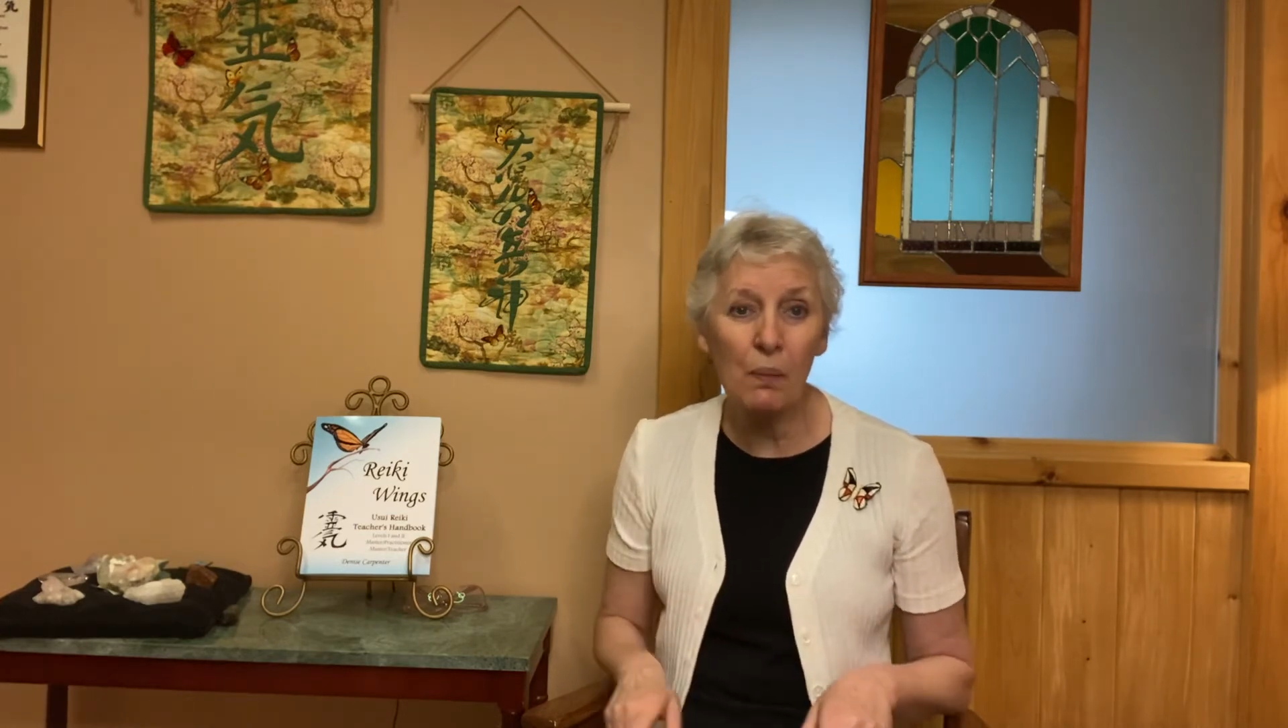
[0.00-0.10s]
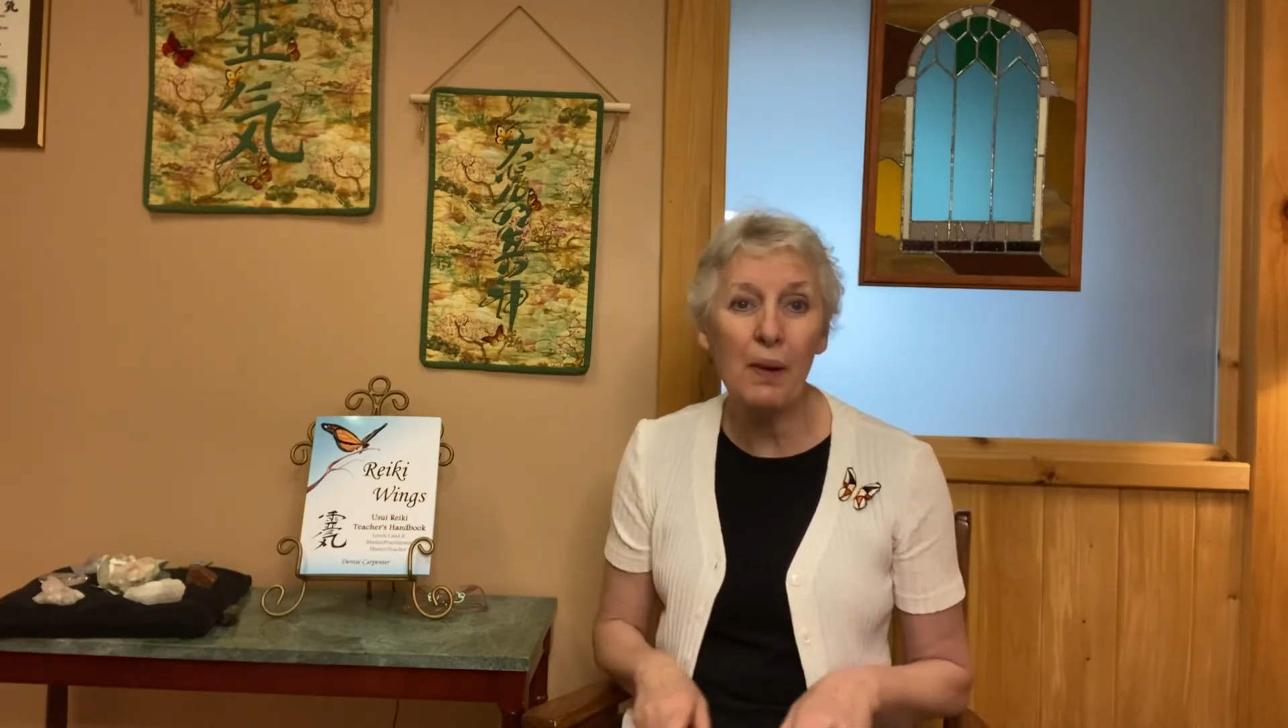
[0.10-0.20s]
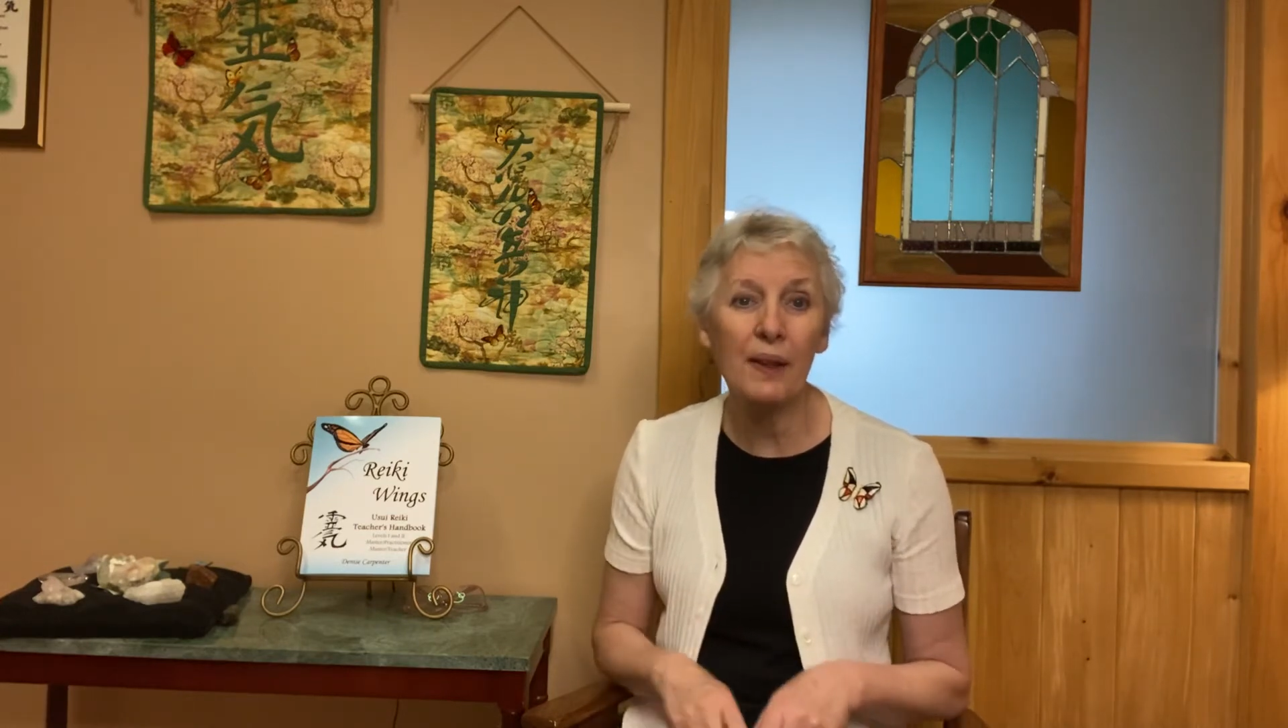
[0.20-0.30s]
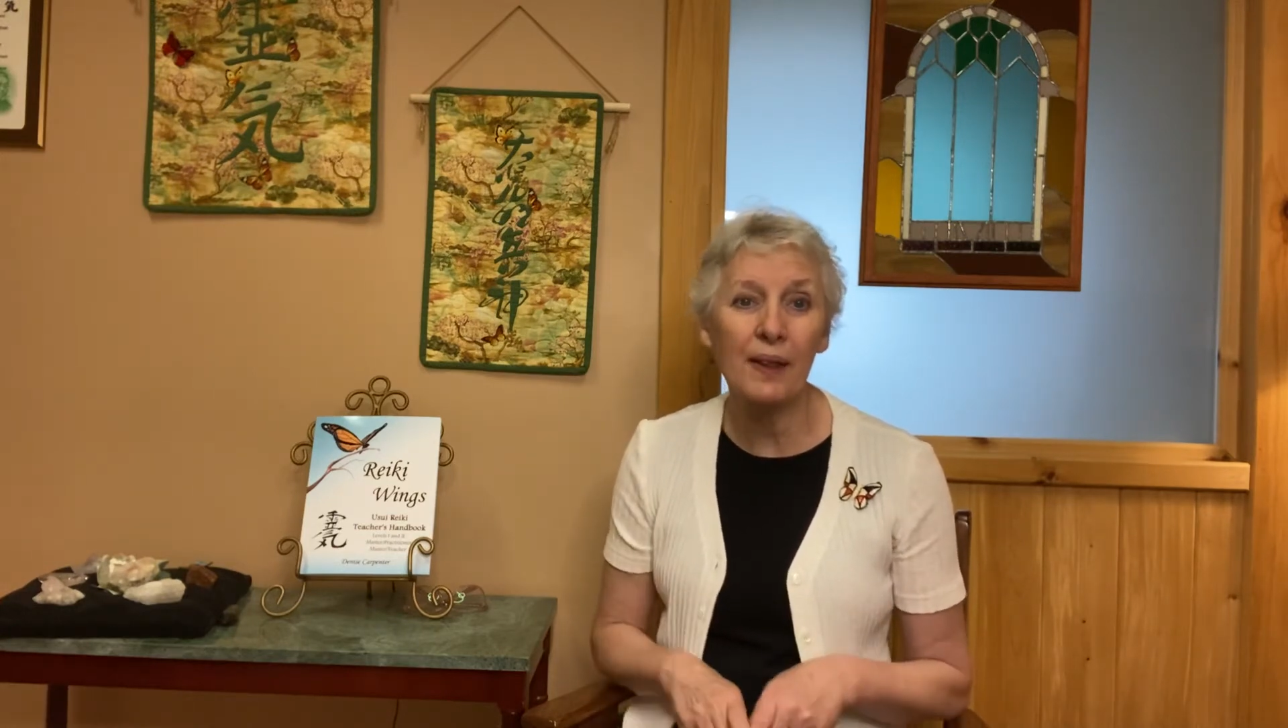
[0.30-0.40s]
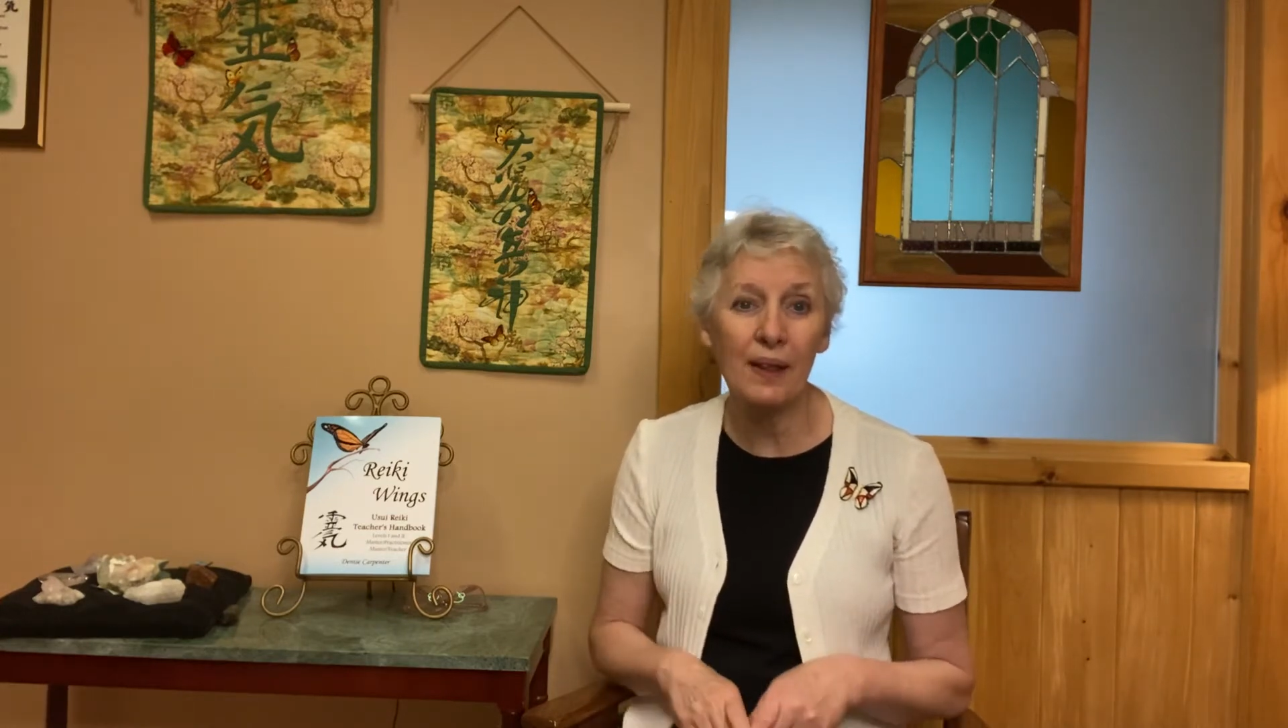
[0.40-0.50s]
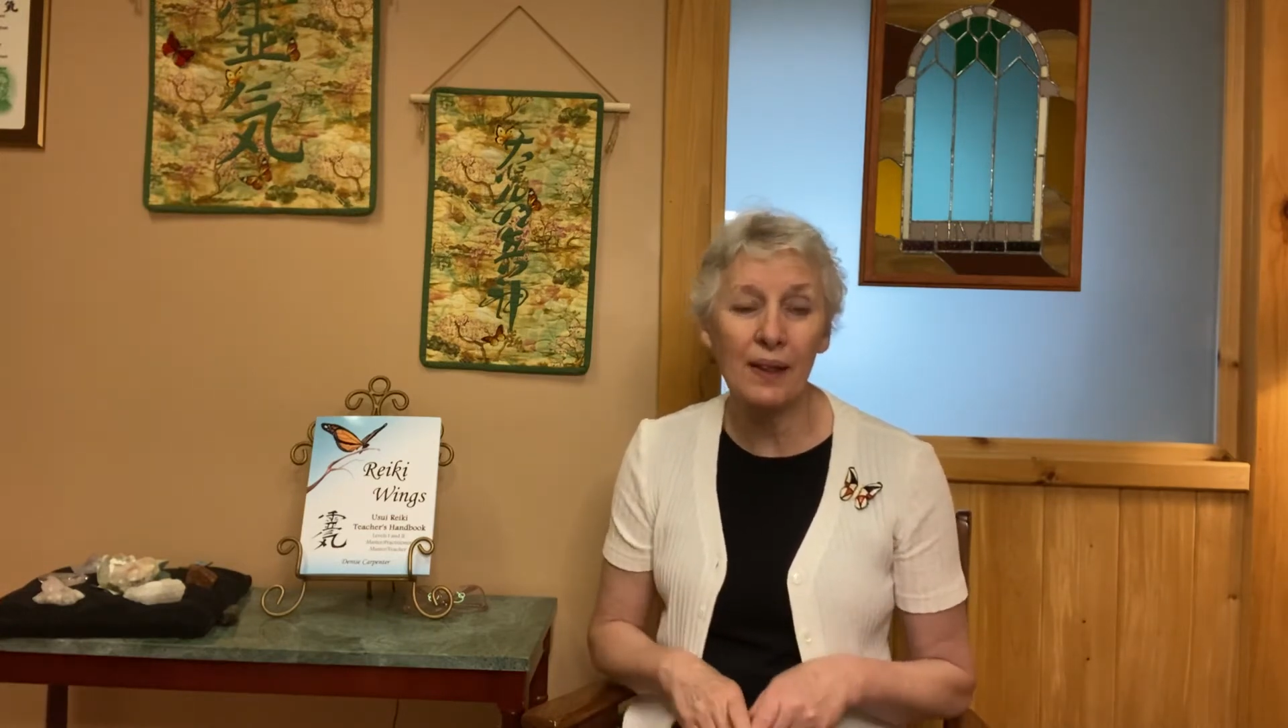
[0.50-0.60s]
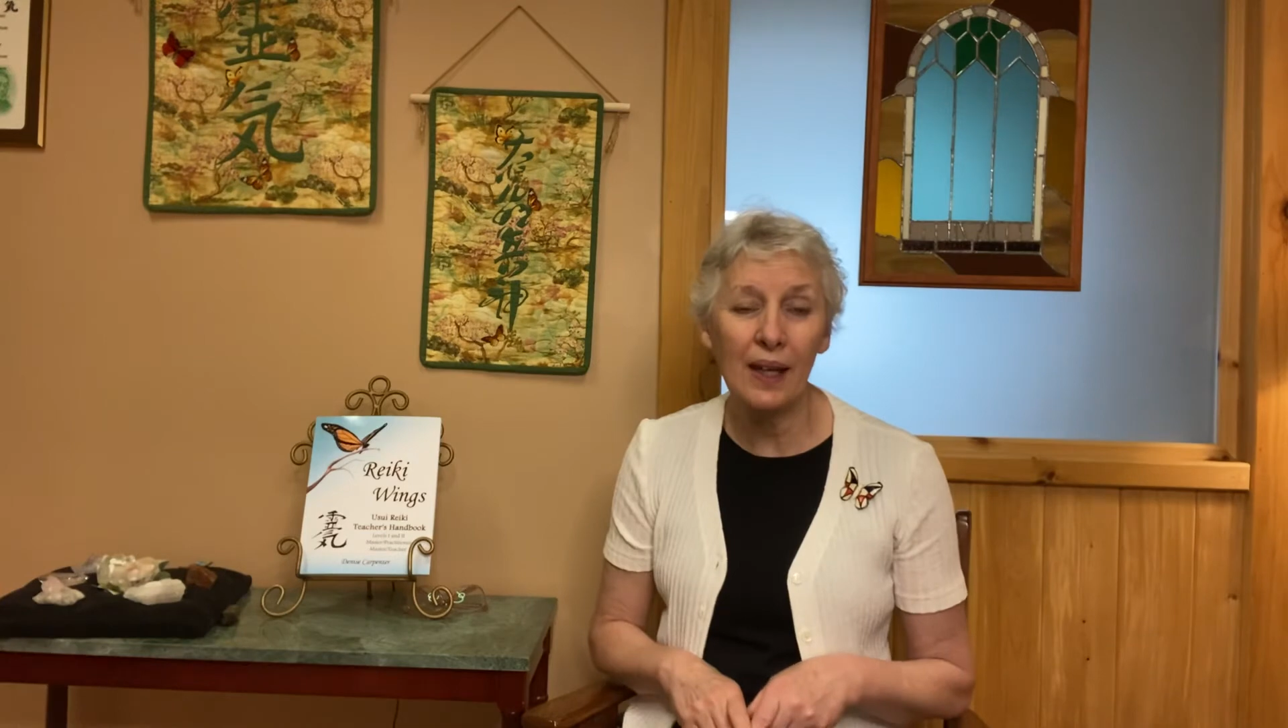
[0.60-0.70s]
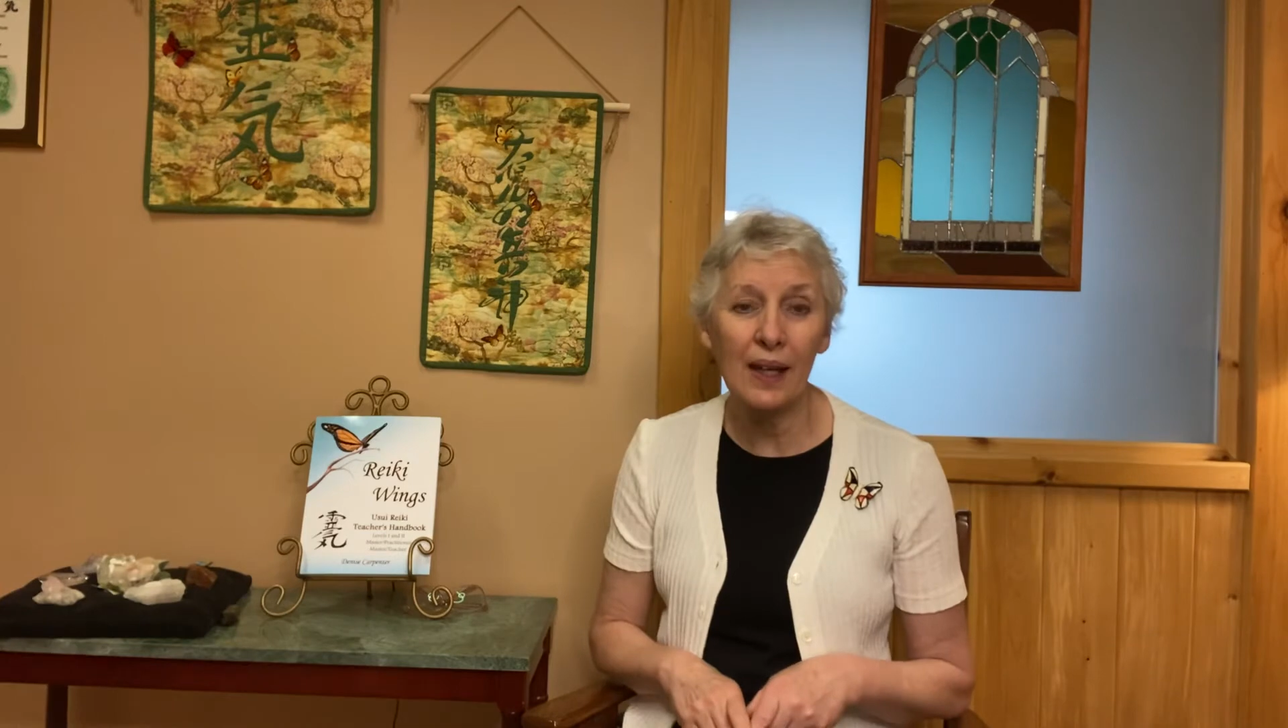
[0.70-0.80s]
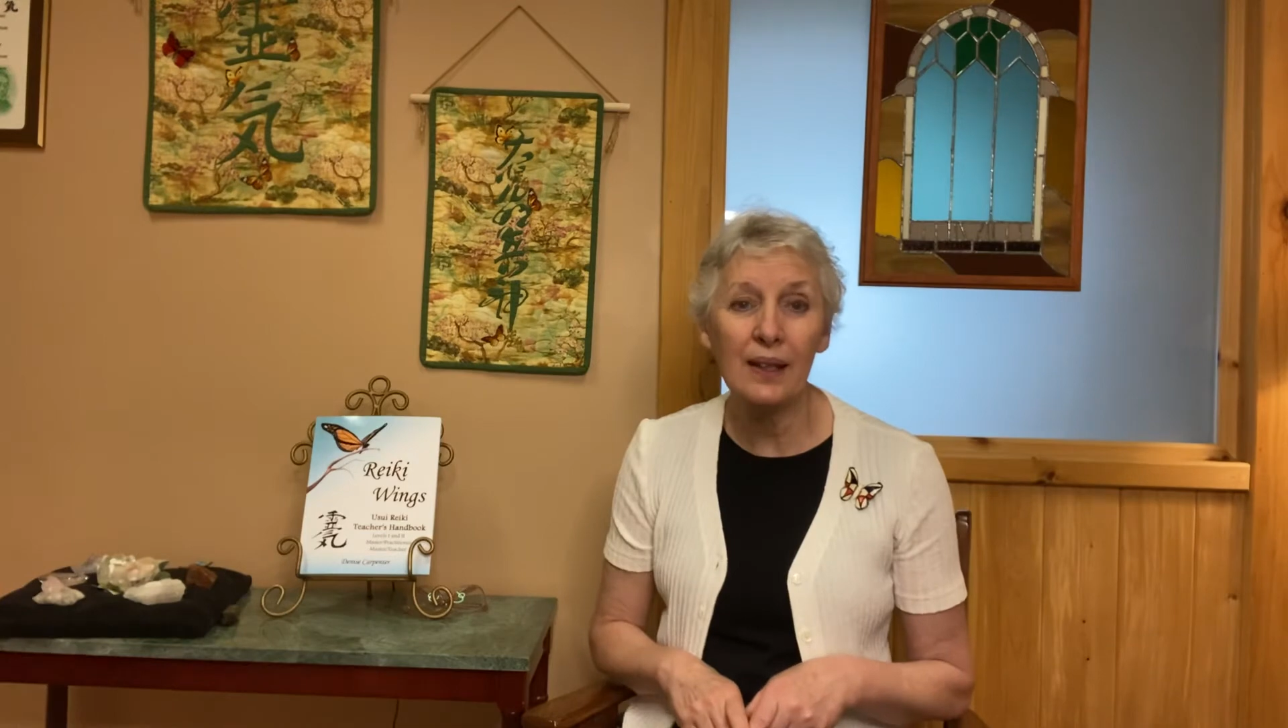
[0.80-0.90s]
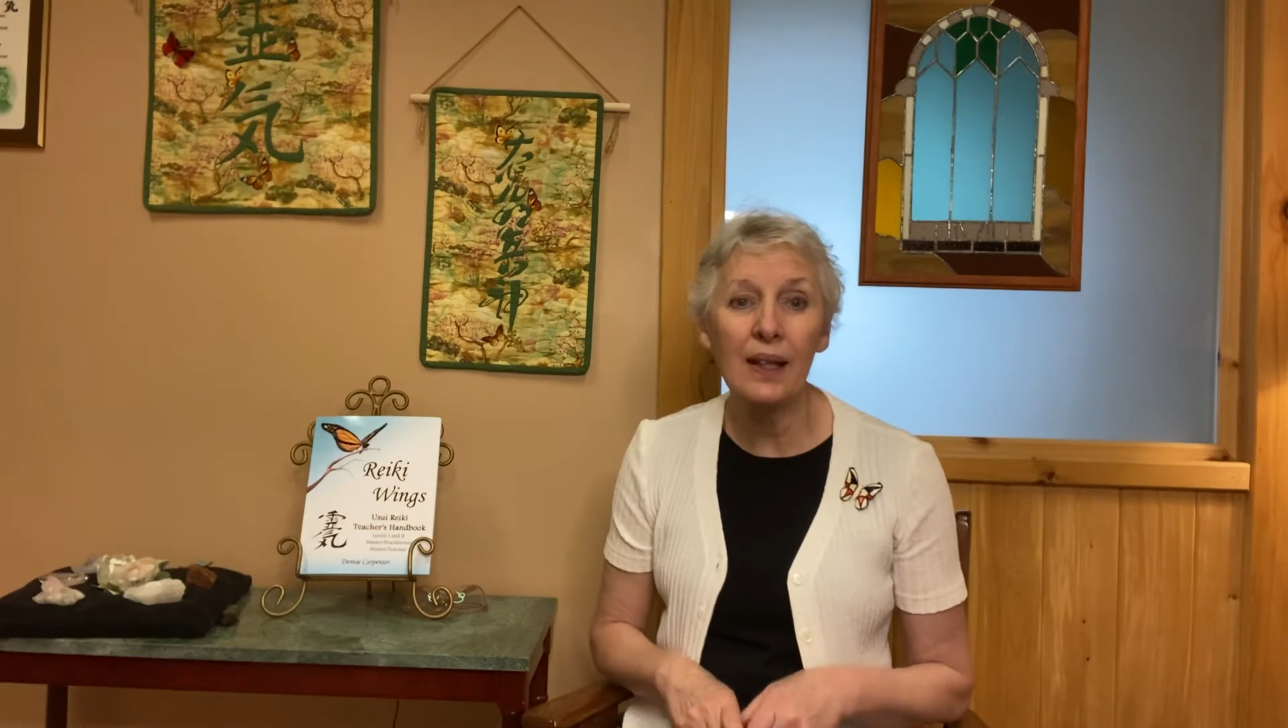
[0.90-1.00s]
month on that.